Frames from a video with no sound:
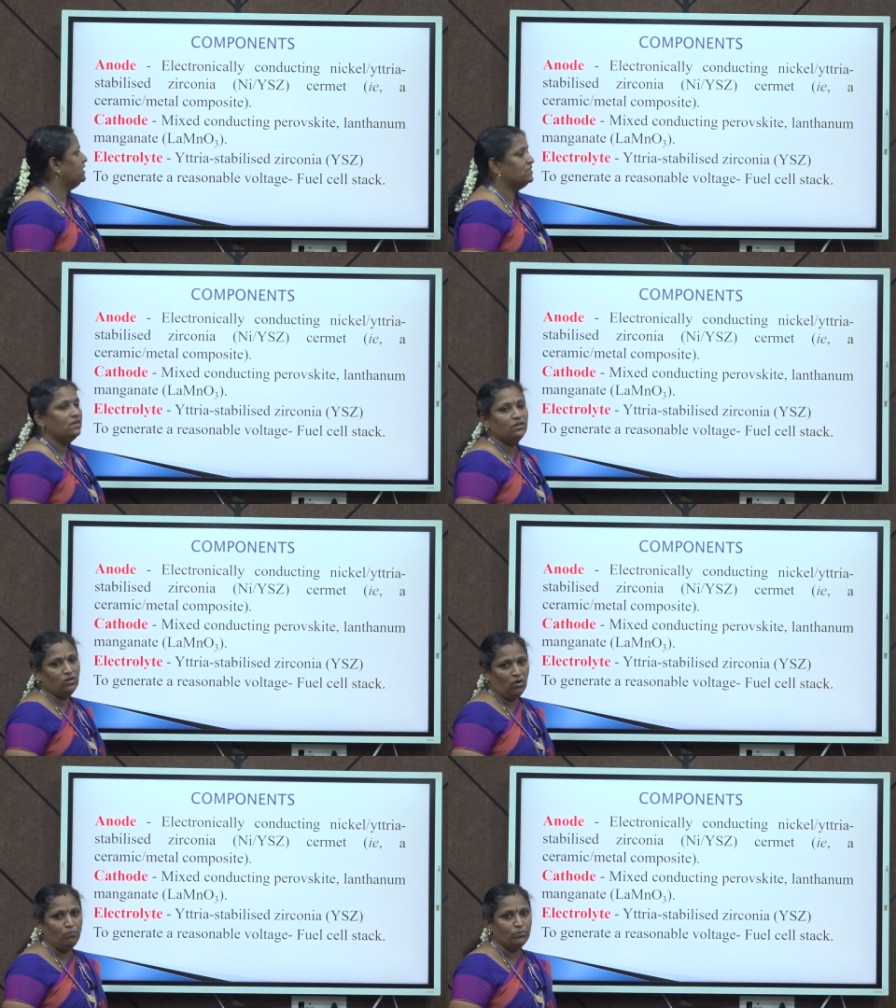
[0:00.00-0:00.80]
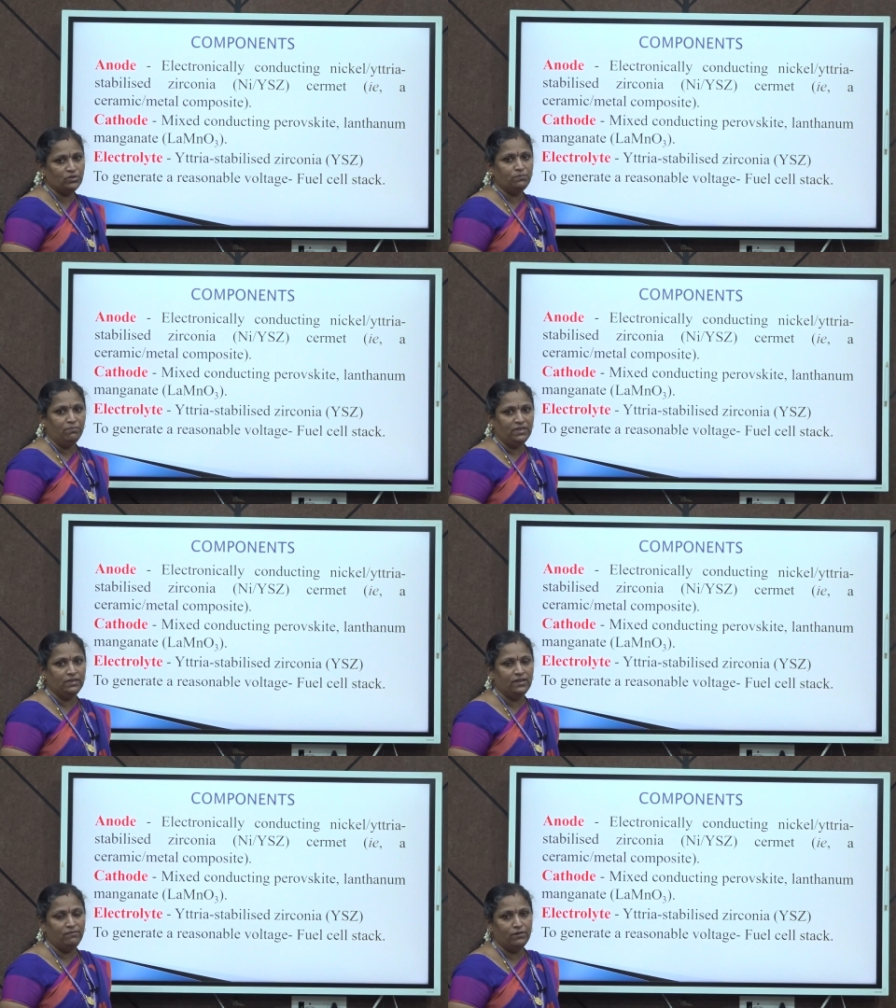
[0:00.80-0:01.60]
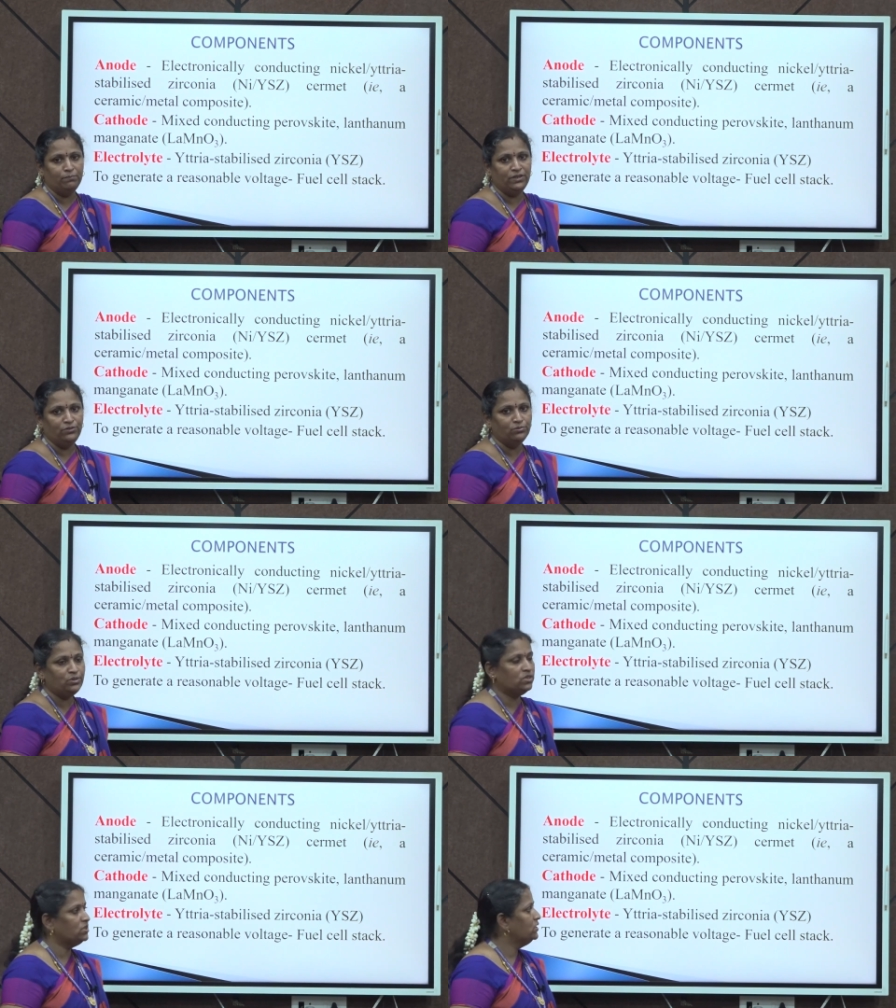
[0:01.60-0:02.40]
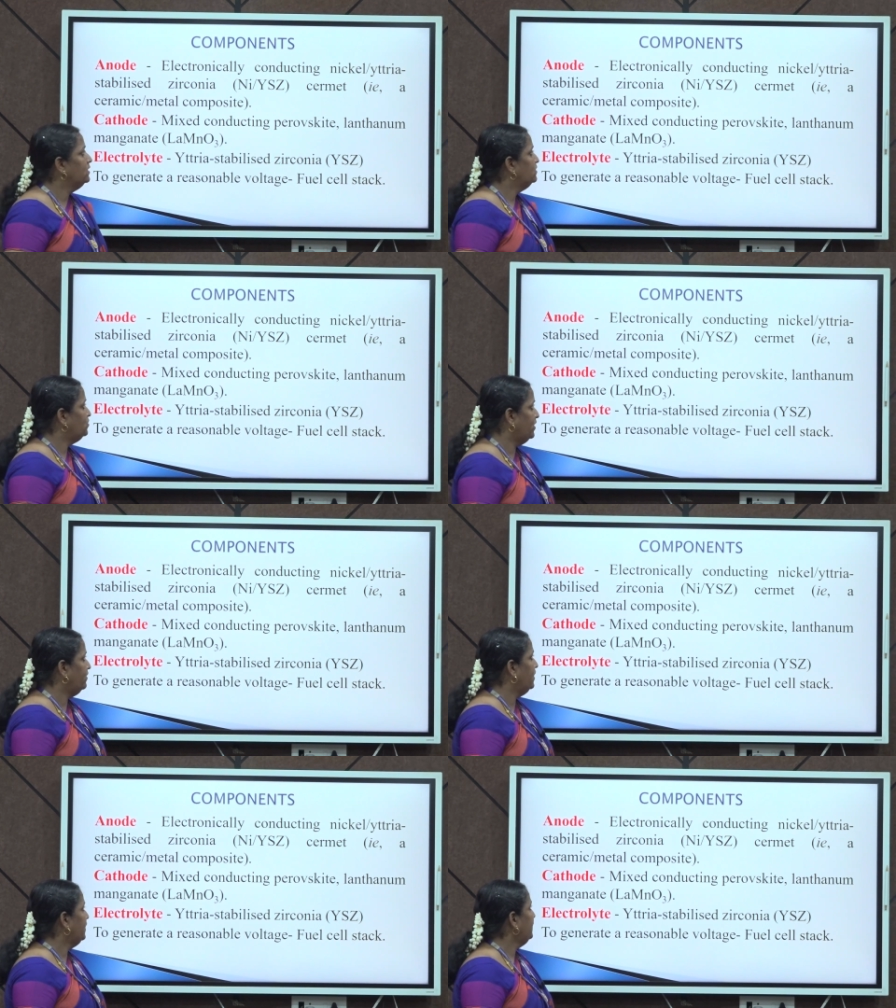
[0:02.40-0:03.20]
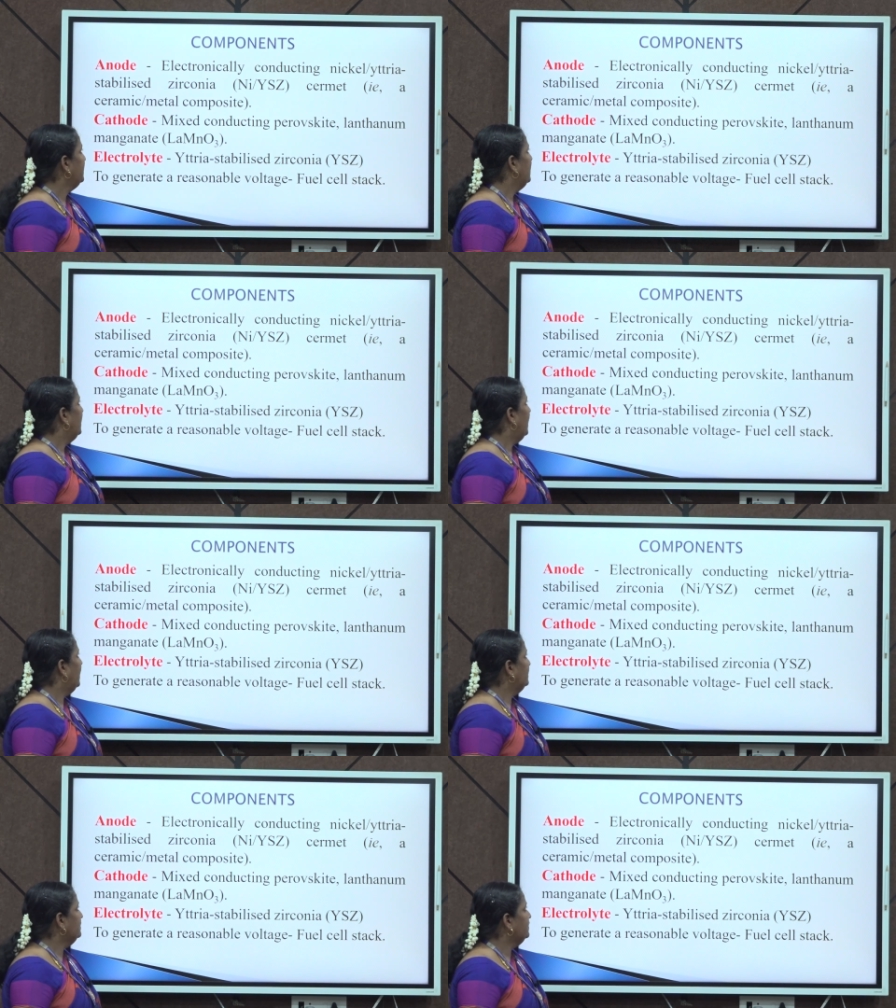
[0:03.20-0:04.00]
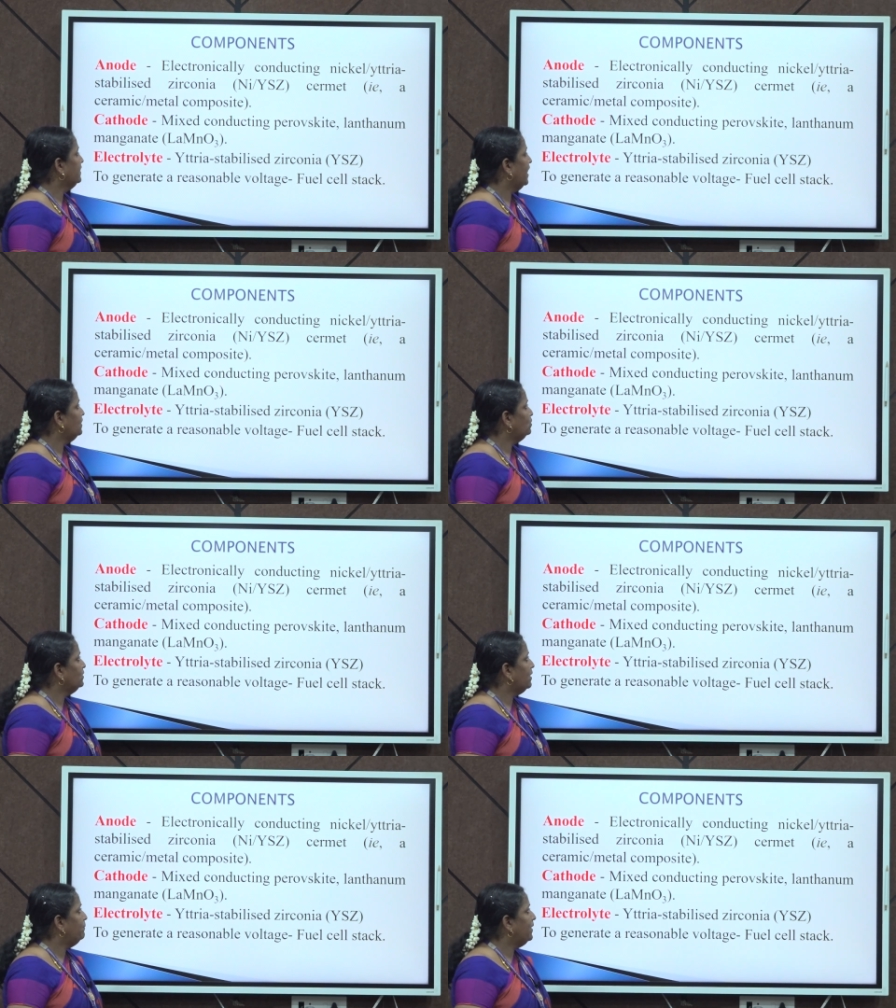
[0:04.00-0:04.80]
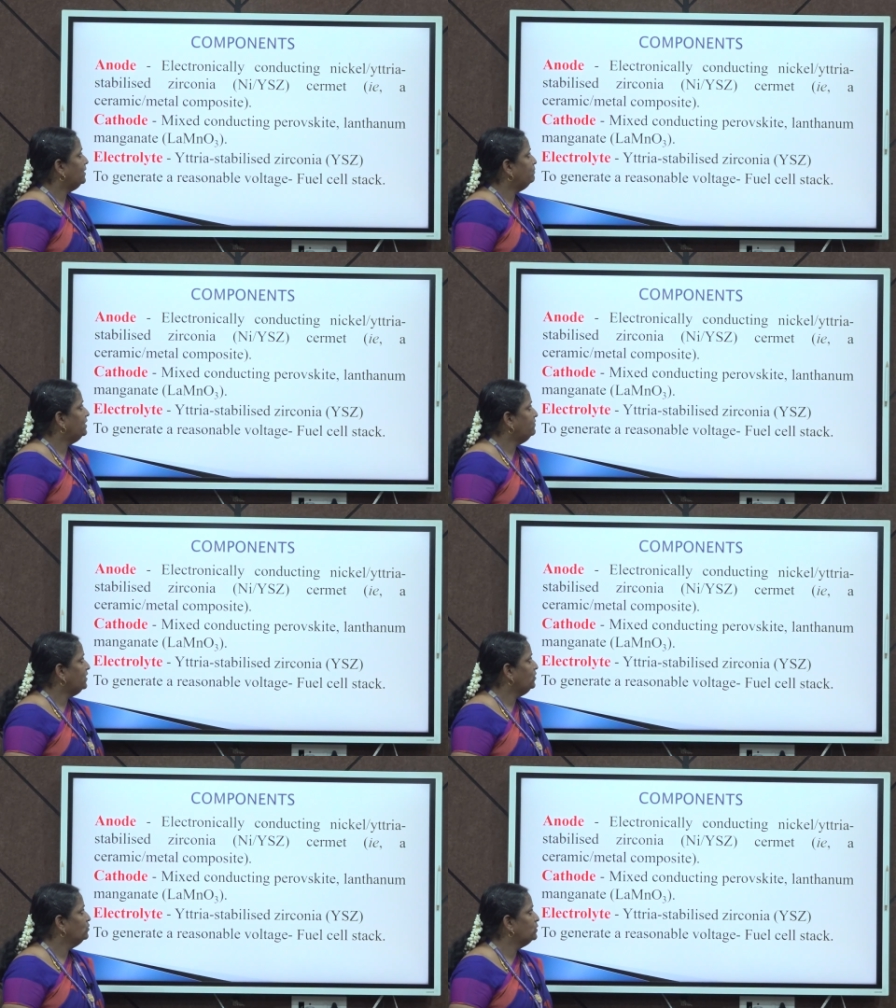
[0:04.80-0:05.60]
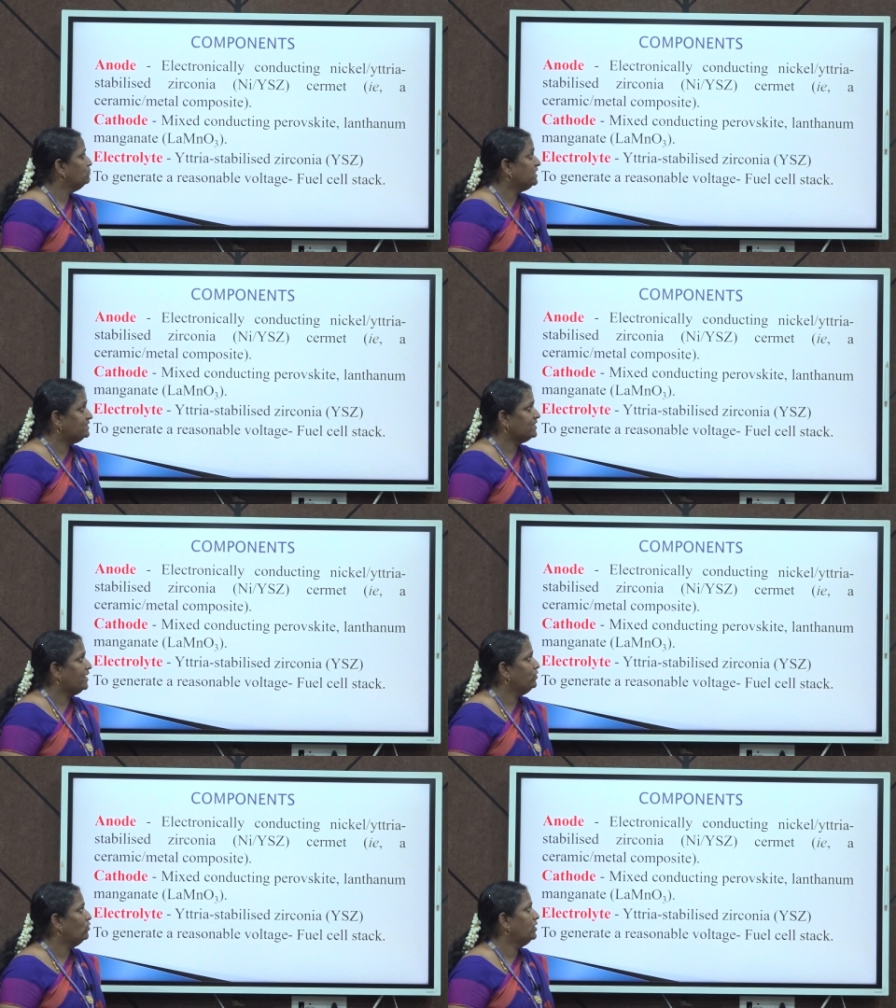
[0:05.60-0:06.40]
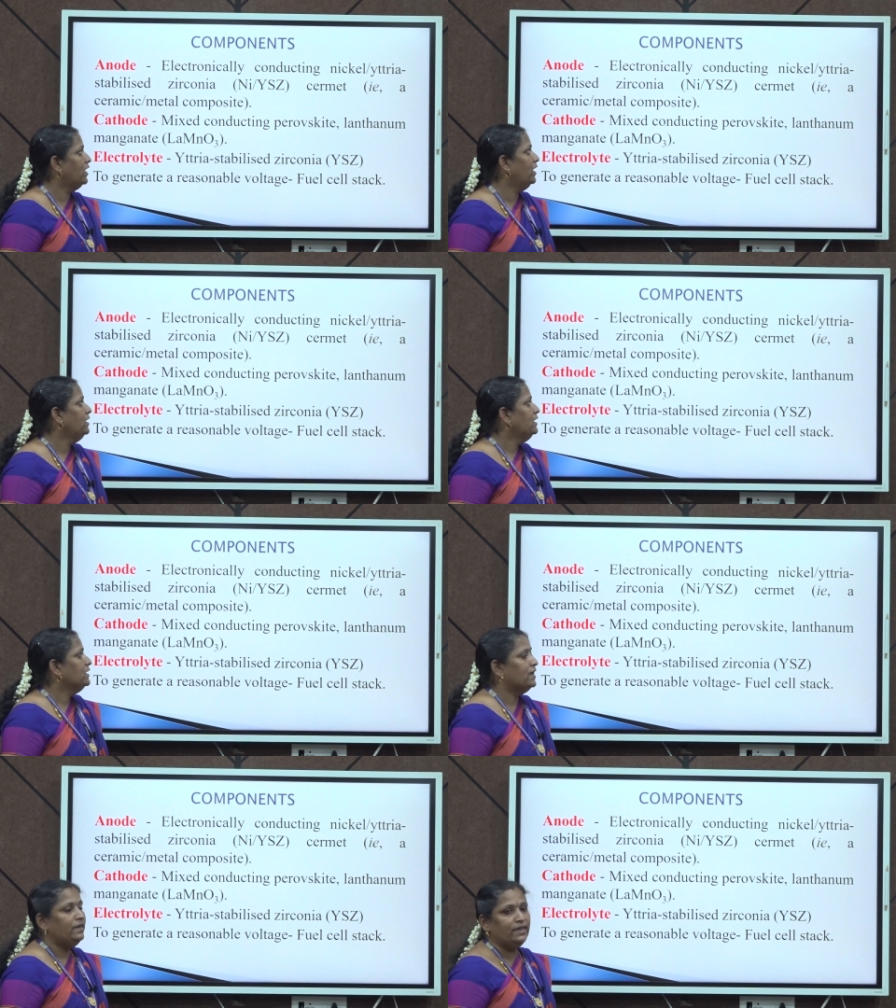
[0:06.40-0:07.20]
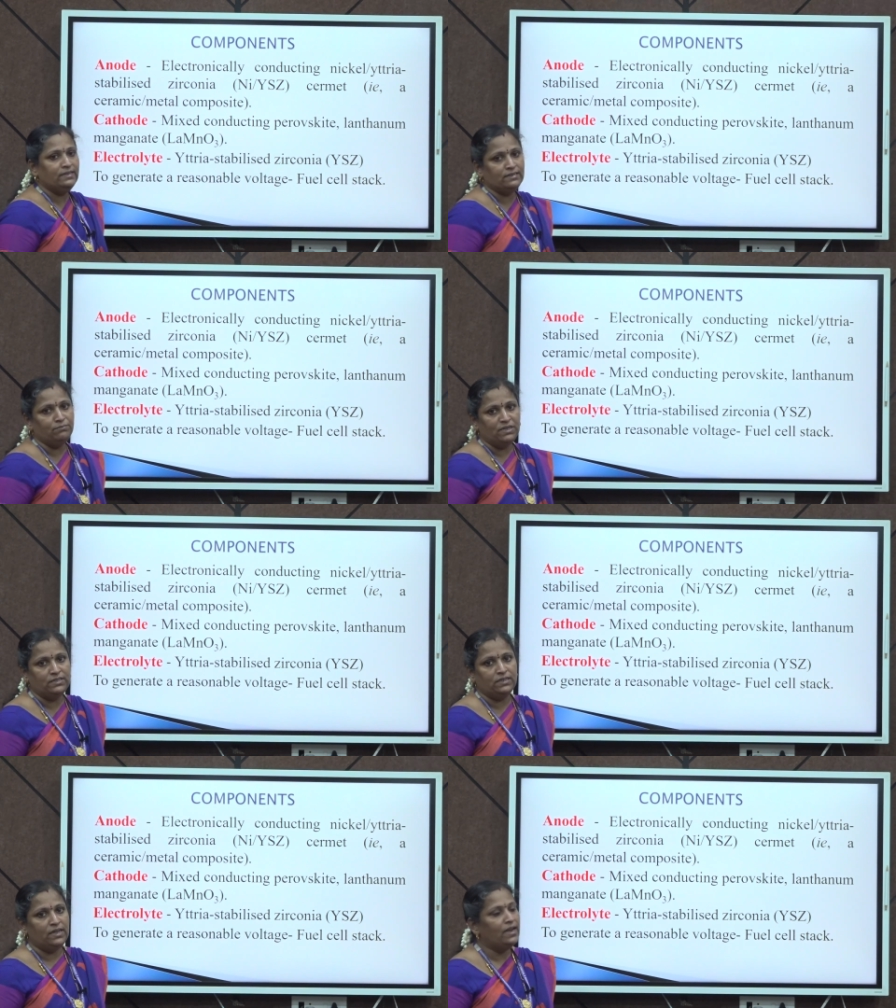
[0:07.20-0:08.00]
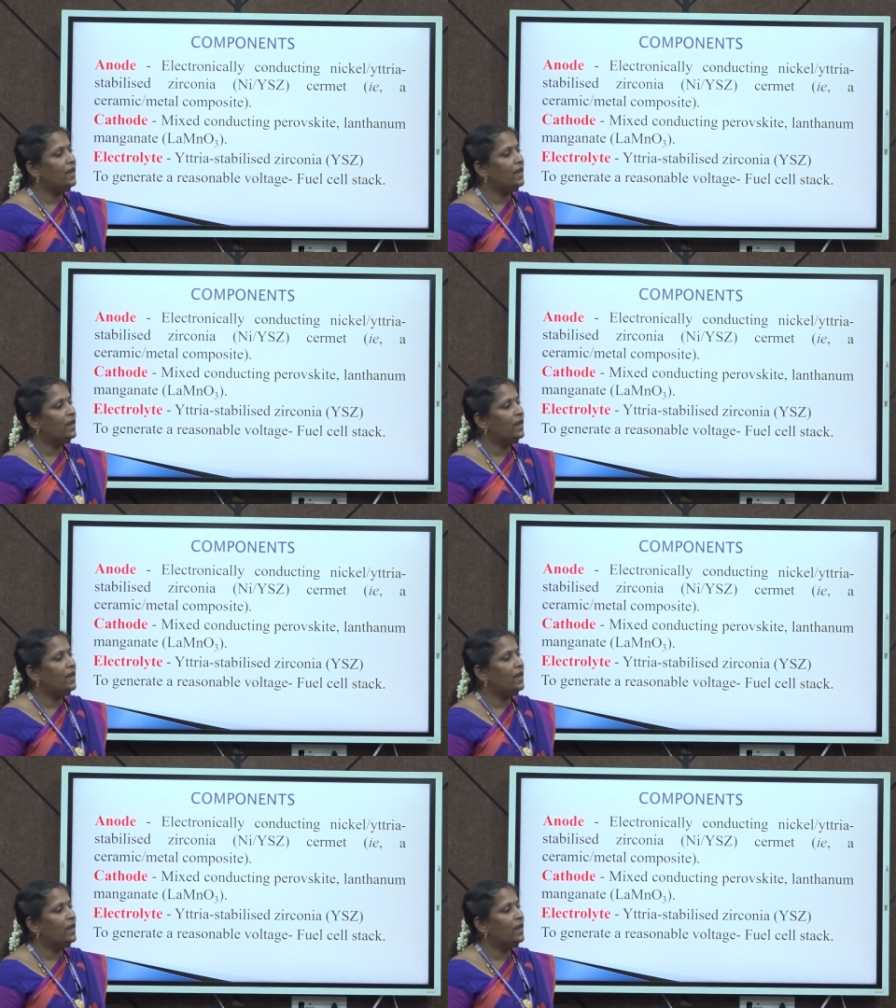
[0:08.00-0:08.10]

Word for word: metal composite material will be used generally and in the cathode compartment we use mixed ion uh, conducting material